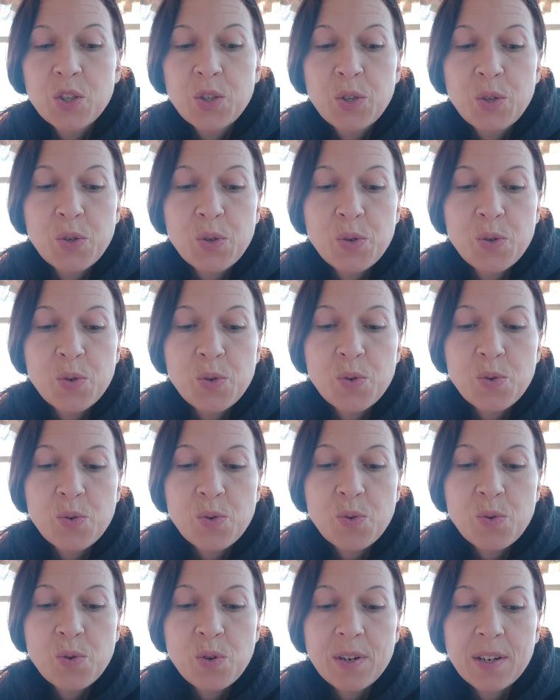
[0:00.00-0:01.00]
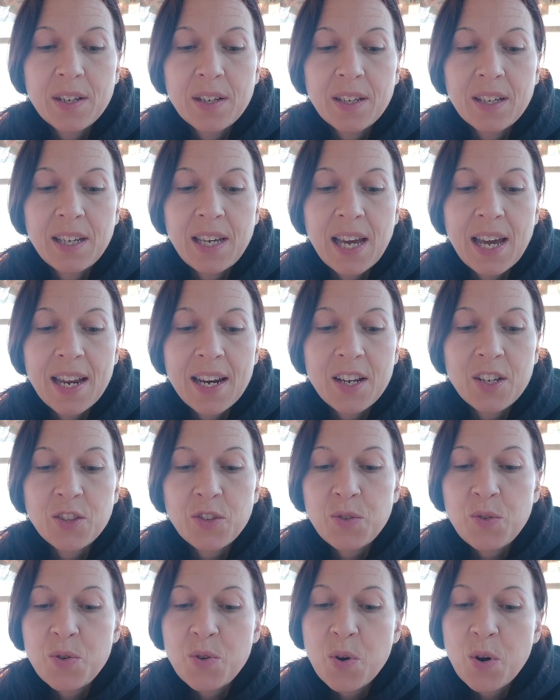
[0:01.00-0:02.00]
to get
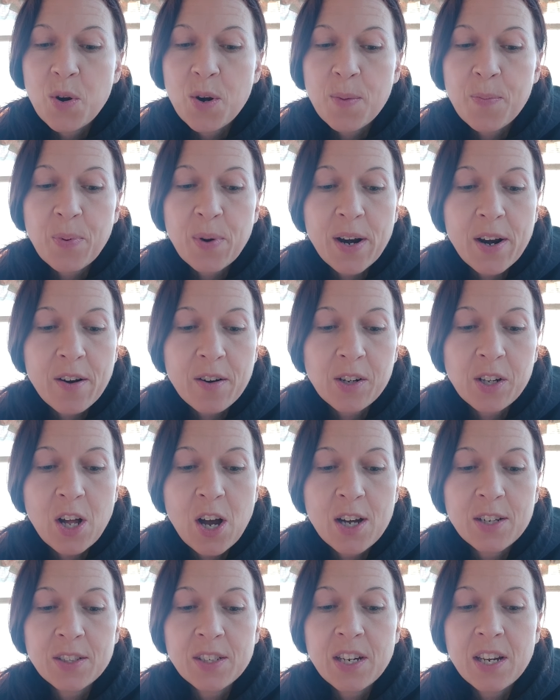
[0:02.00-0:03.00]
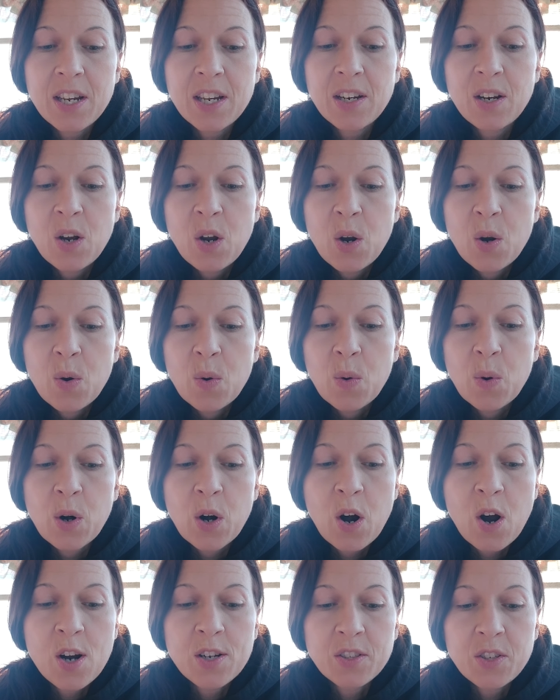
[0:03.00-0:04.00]
into your prayer closet or
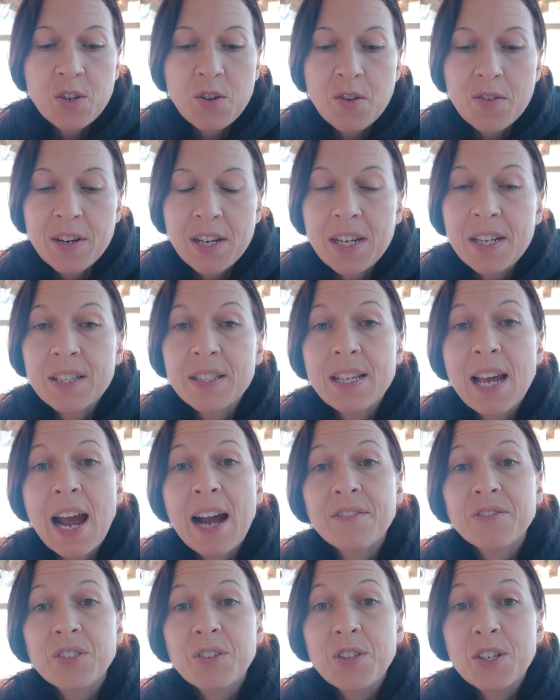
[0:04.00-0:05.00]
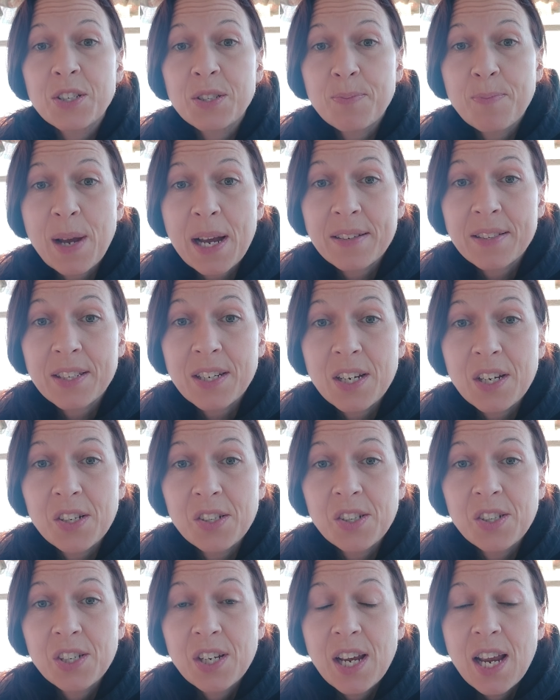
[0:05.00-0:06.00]
onto your knees after this
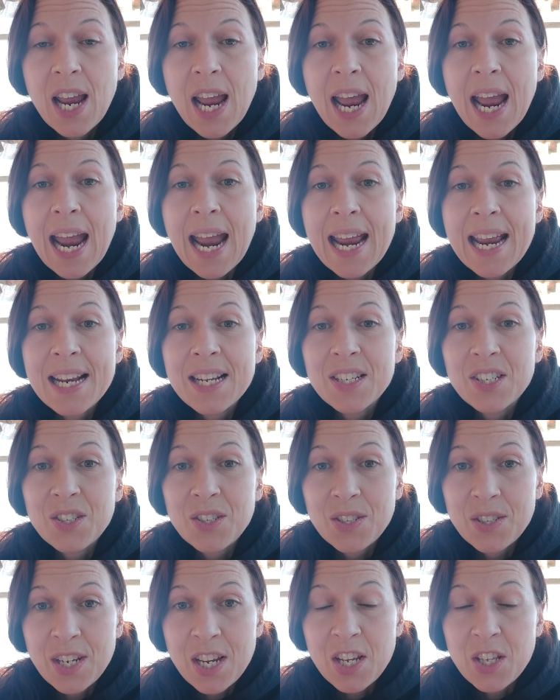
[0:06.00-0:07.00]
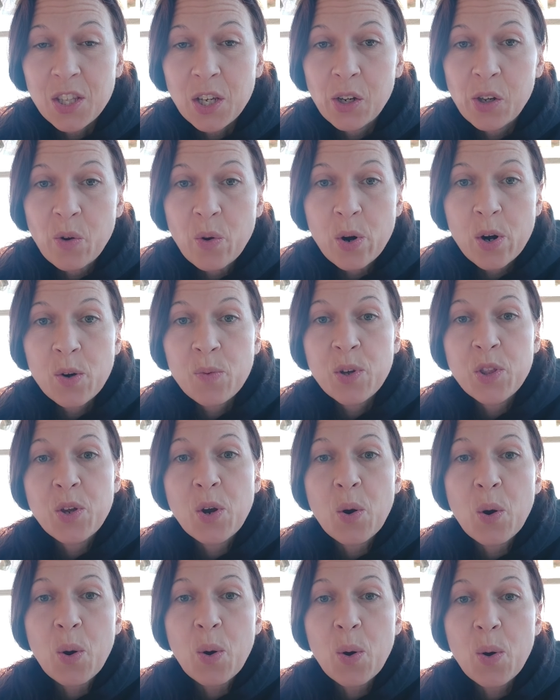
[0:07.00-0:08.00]
message and seek the Lord with
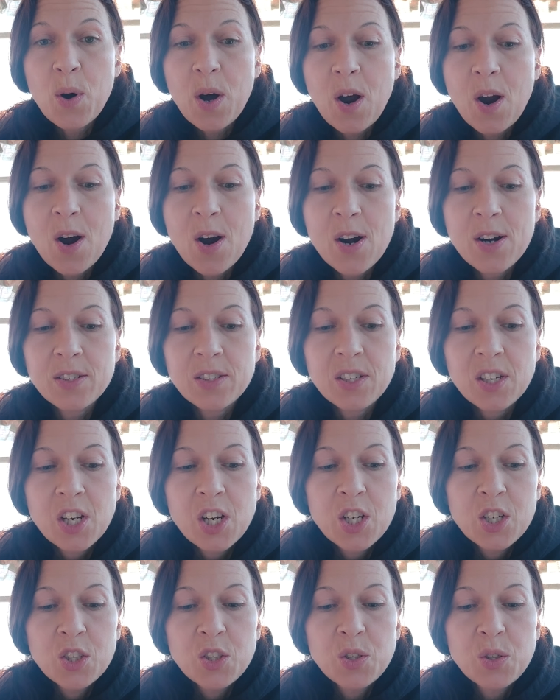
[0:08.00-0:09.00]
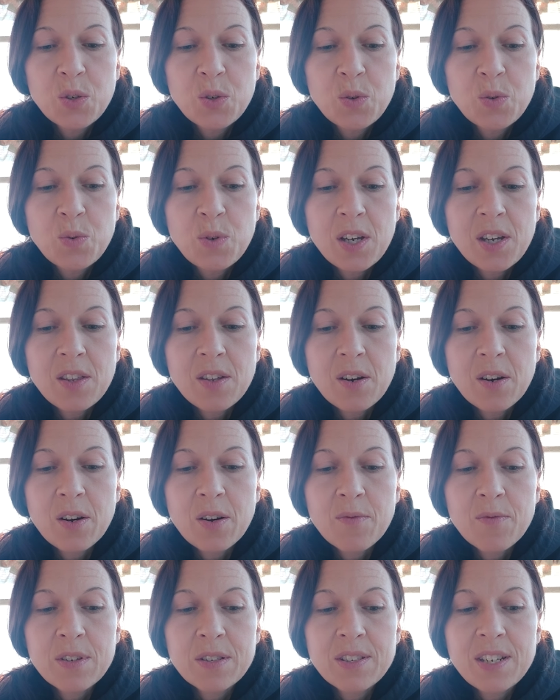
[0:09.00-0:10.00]
your whole heart to
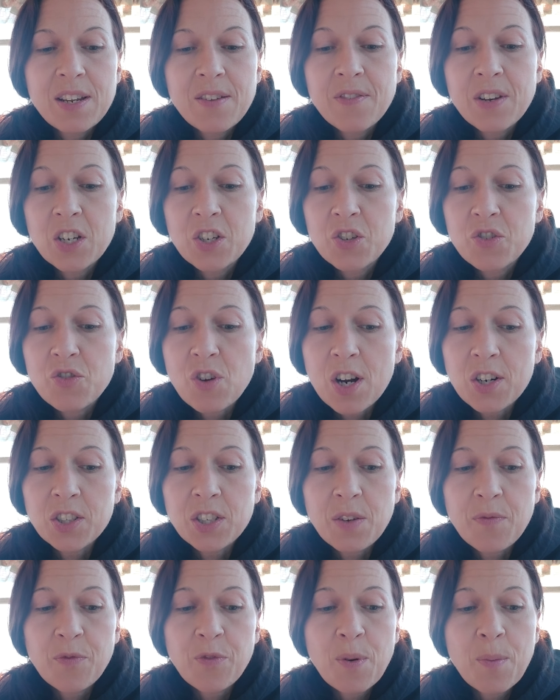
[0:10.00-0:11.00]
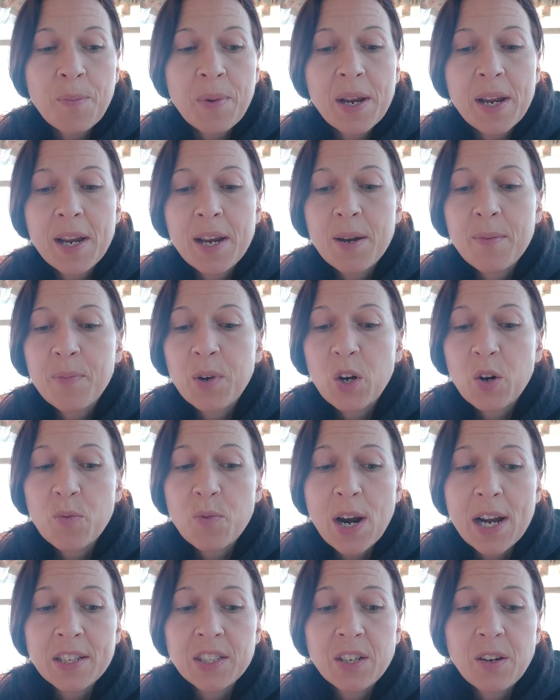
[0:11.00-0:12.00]
either receive instruction from Him,
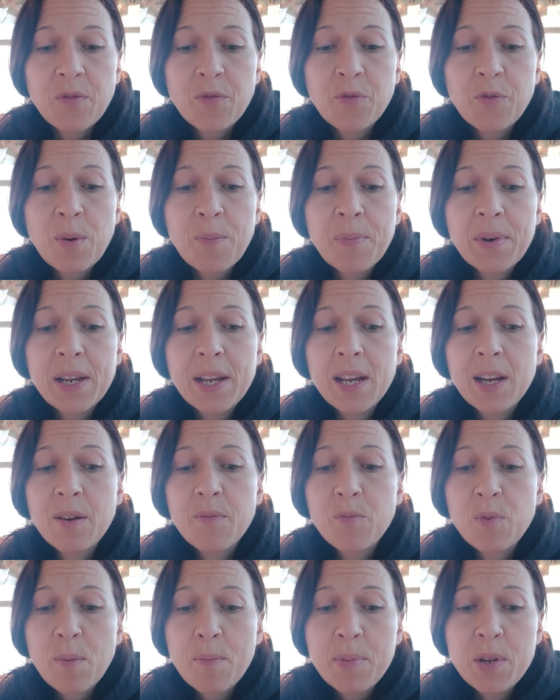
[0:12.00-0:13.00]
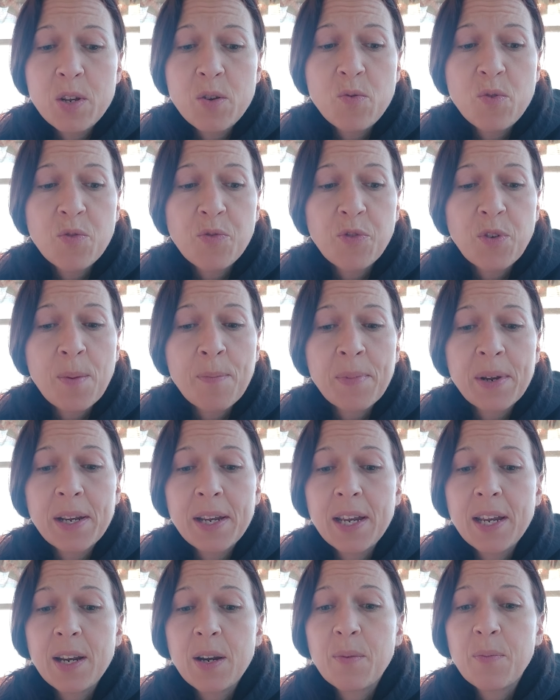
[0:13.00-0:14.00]
correction from Him, rebuke from
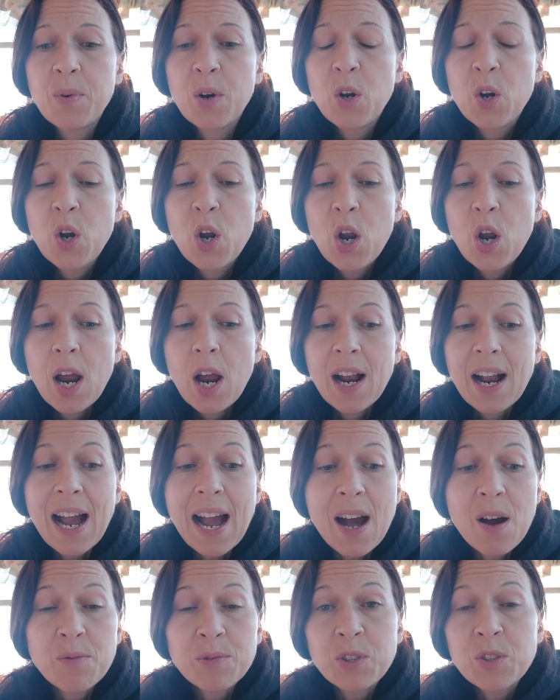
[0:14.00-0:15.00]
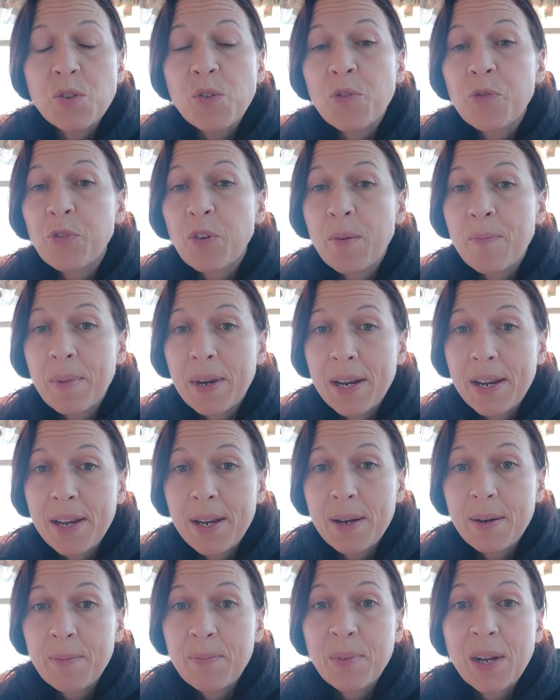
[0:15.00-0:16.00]
Him counsel from
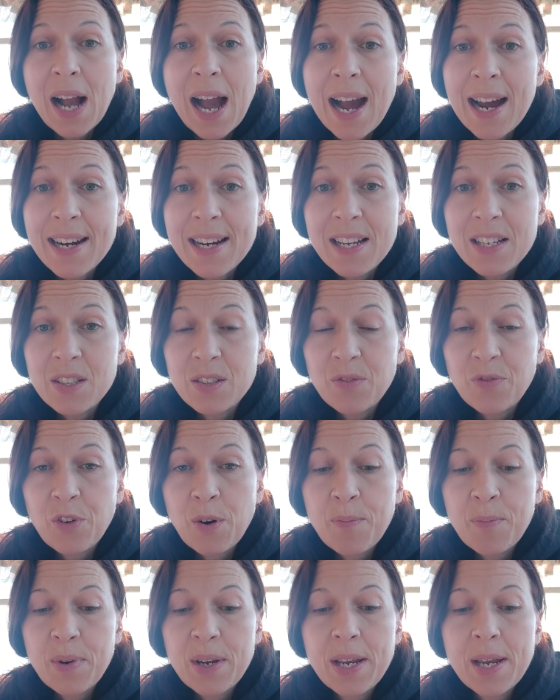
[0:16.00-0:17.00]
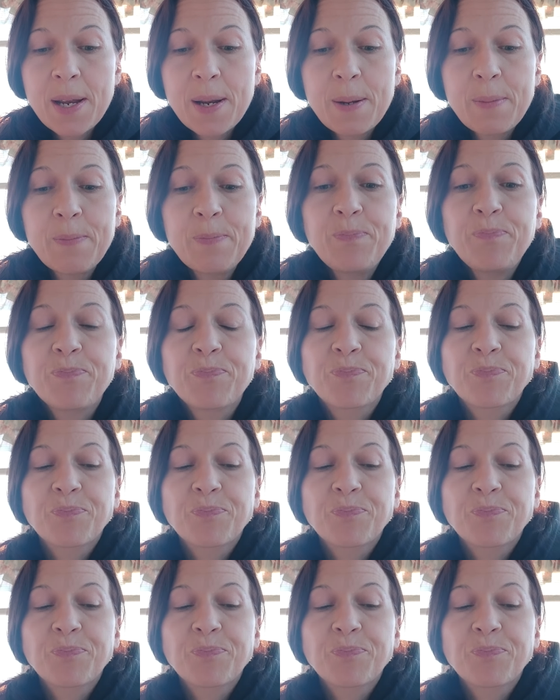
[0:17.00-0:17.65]
Him, guidance from Him.